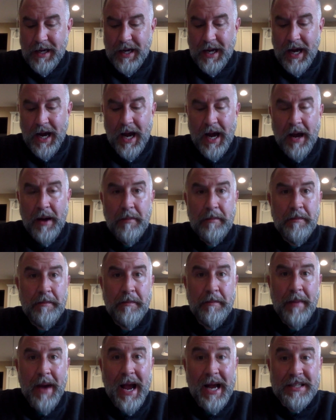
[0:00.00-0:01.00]

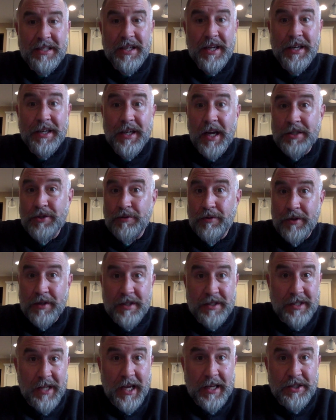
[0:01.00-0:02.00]
mass
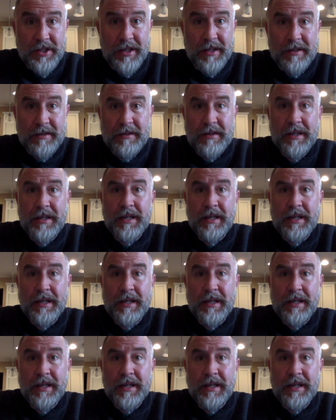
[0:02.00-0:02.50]
industrialization